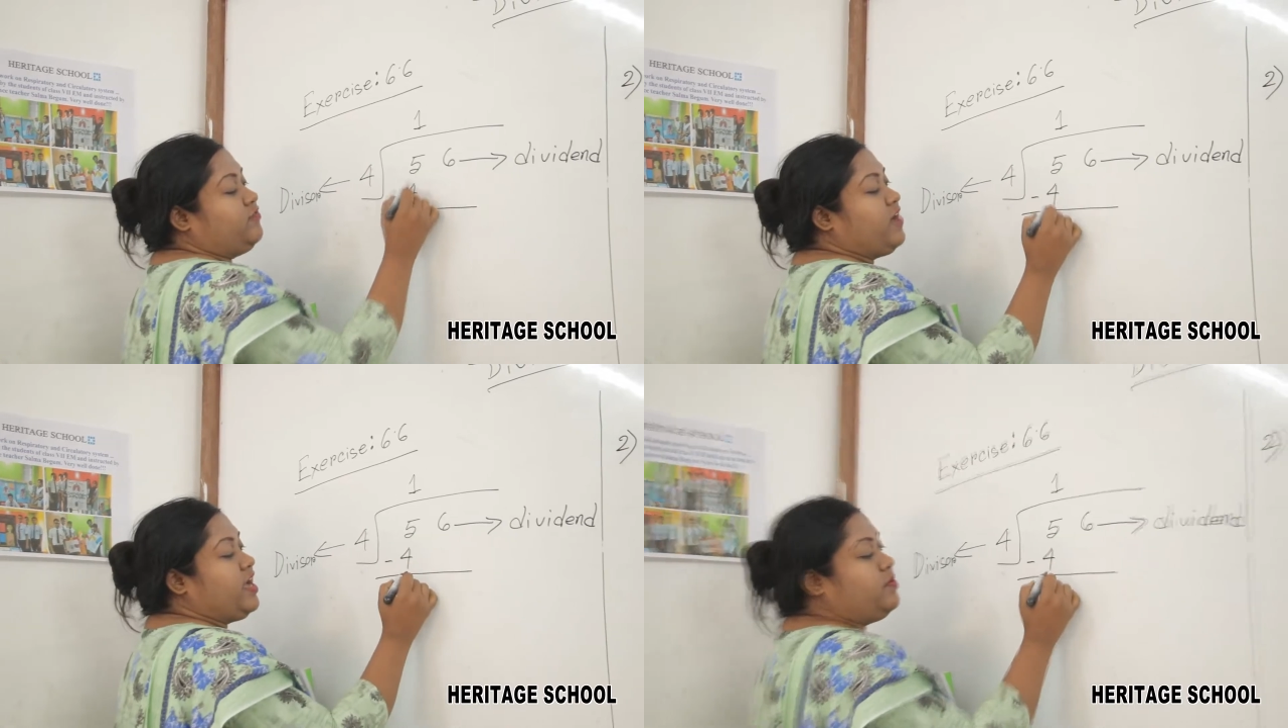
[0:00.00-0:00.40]

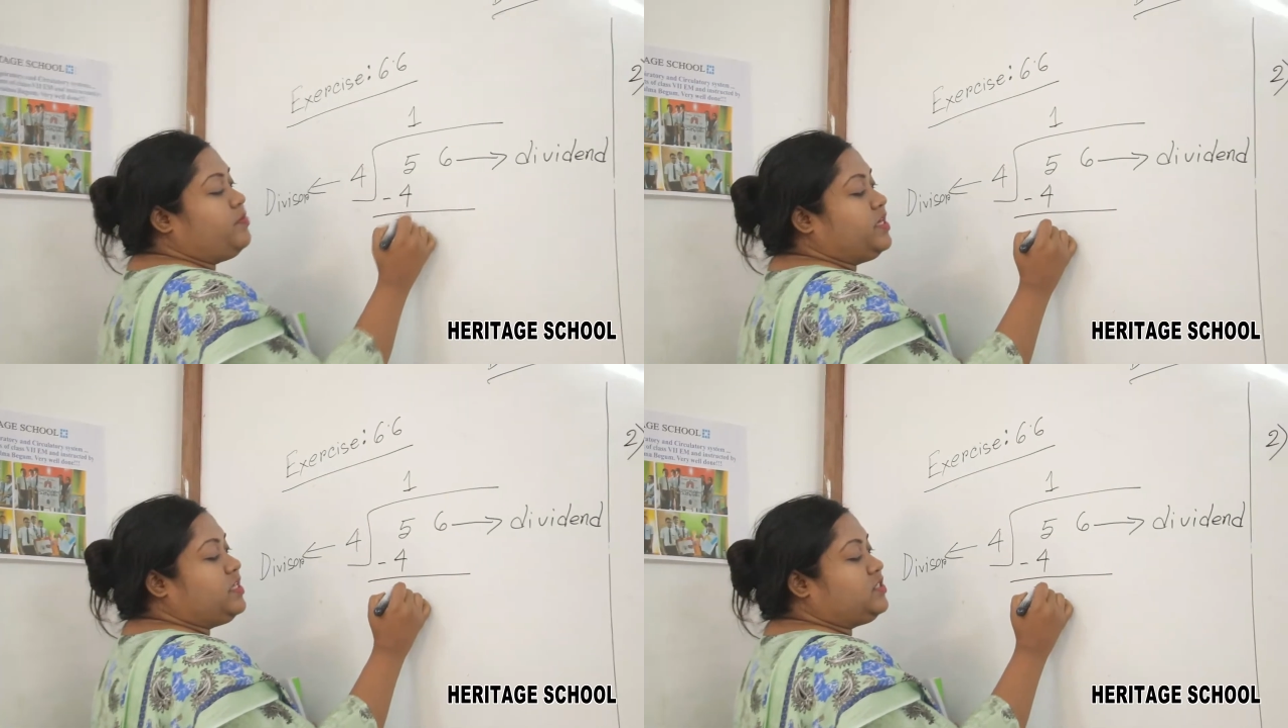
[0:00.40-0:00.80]
5
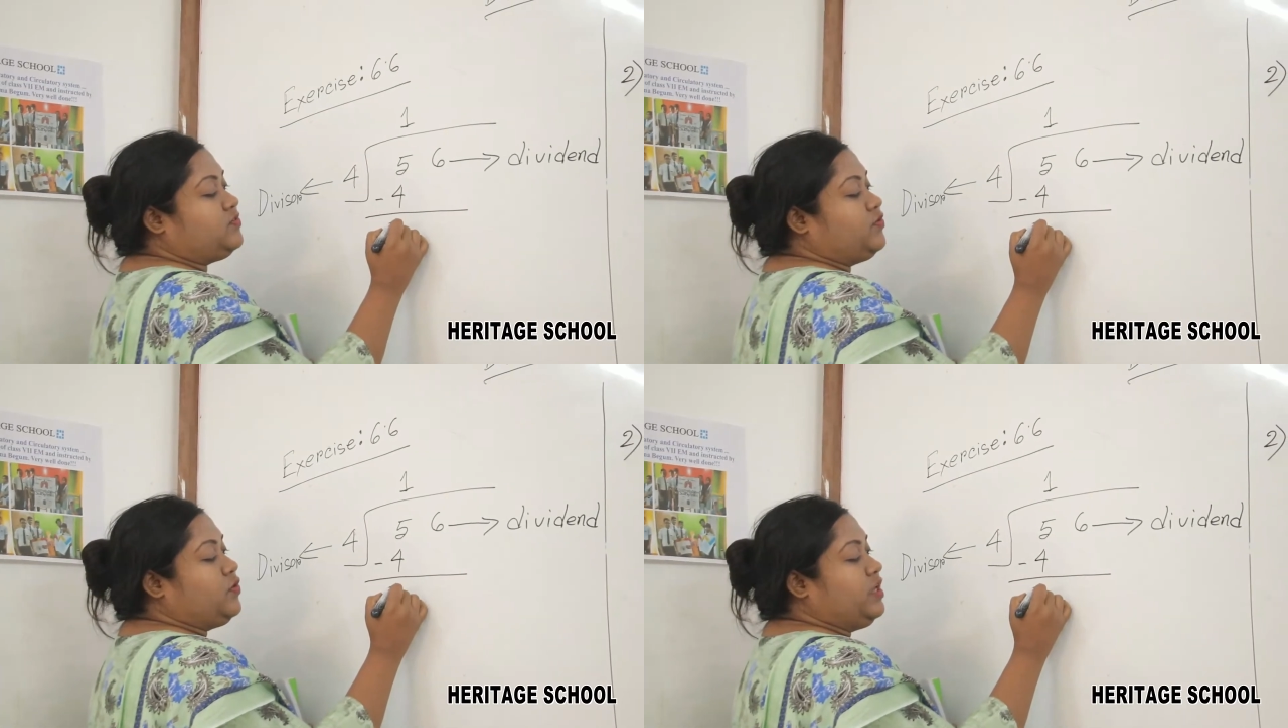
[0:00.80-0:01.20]
minus
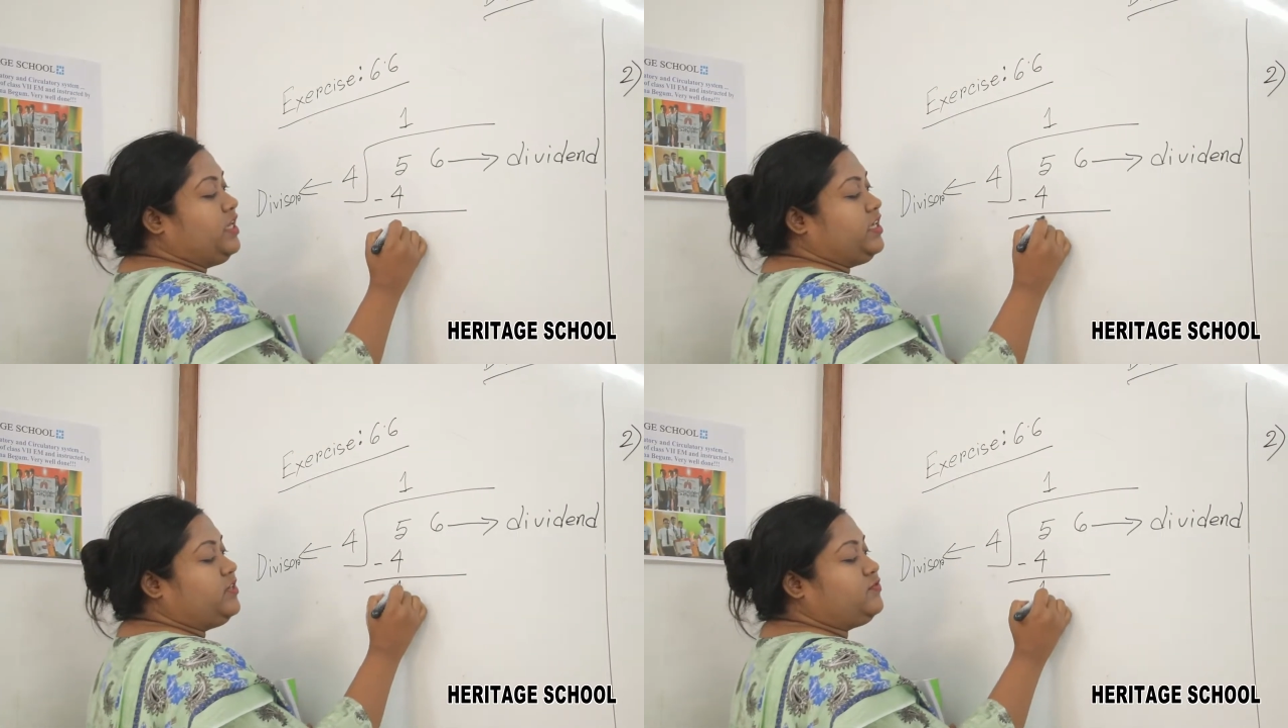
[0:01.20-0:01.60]
4
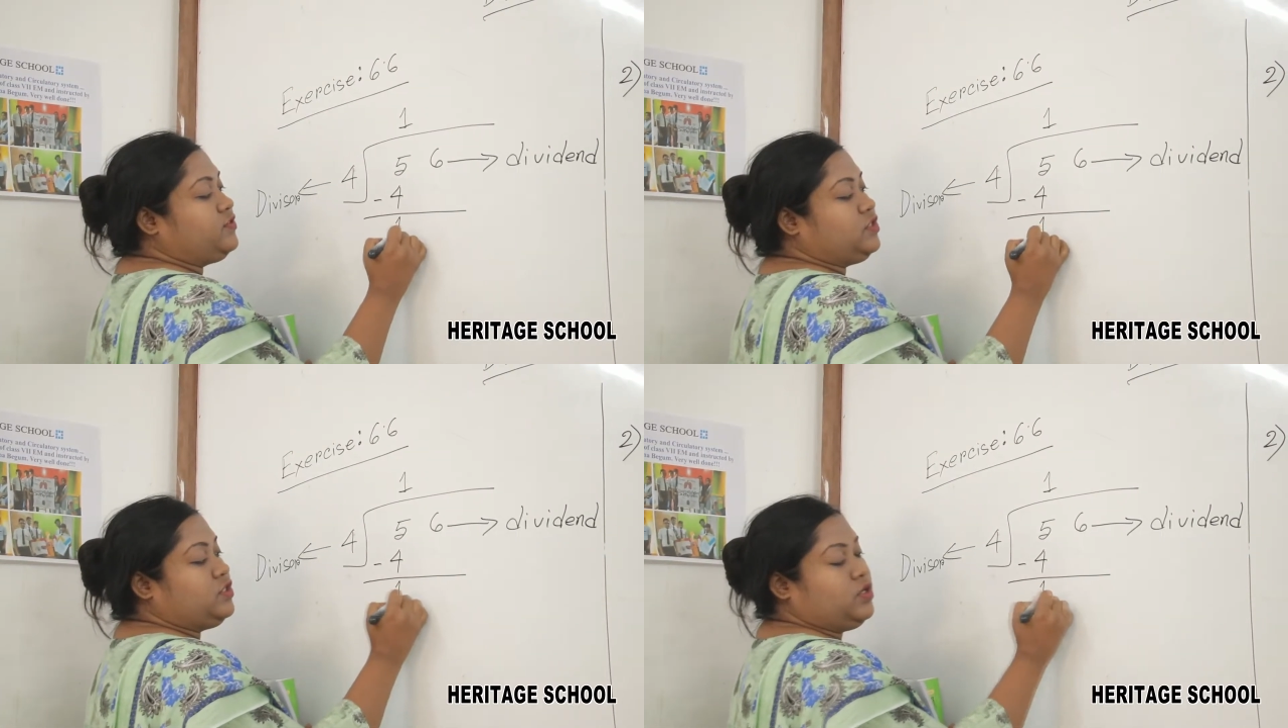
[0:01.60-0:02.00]
left